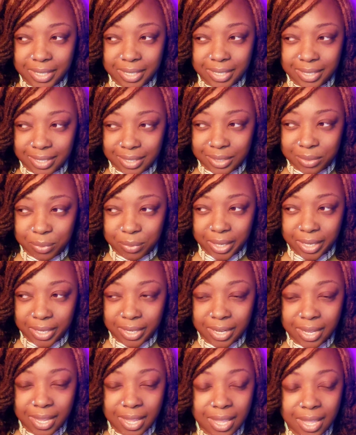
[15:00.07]
it in this way.
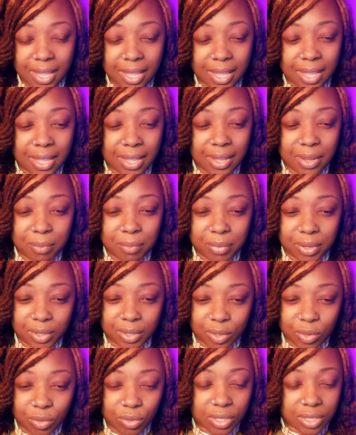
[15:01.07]
But
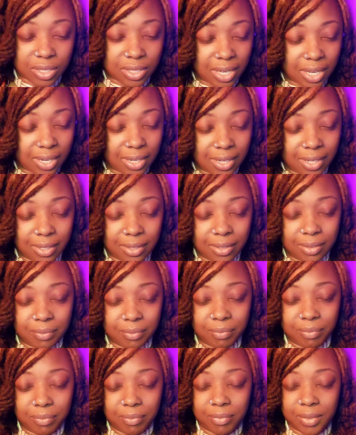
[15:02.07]
Luther said it.
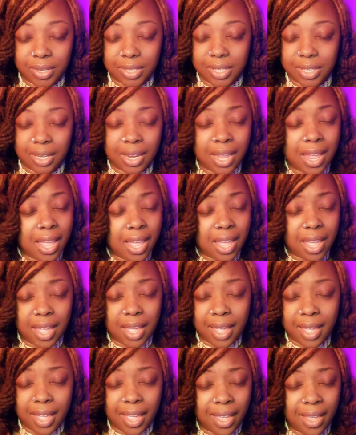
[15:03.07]
He said, a
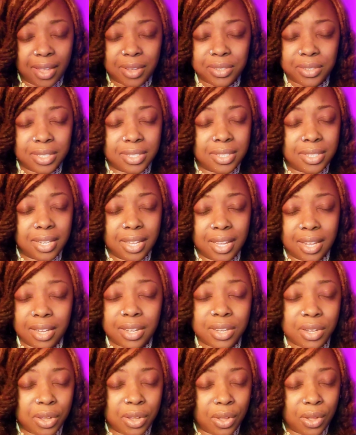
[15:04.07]
house is not
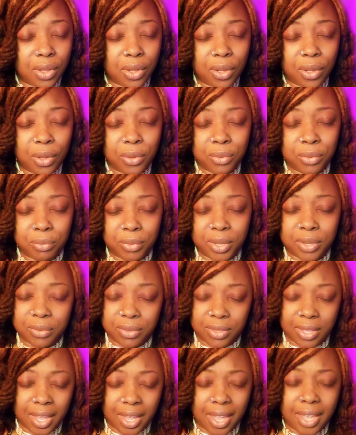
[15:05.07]
a home if
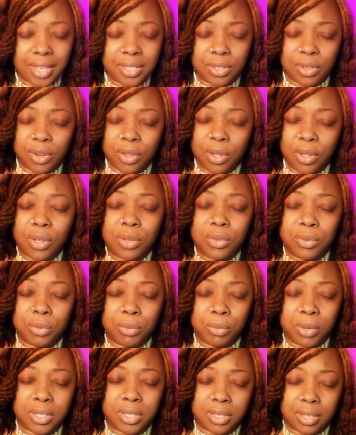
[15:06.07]
there's no
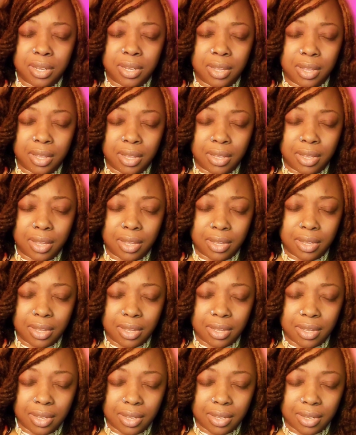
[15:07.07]
one
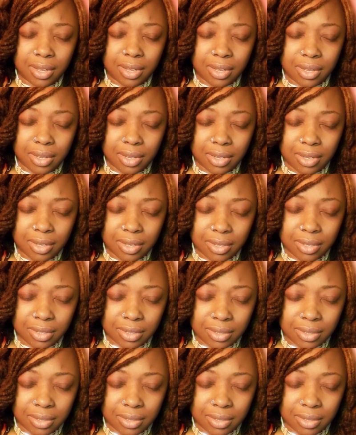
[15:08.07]
there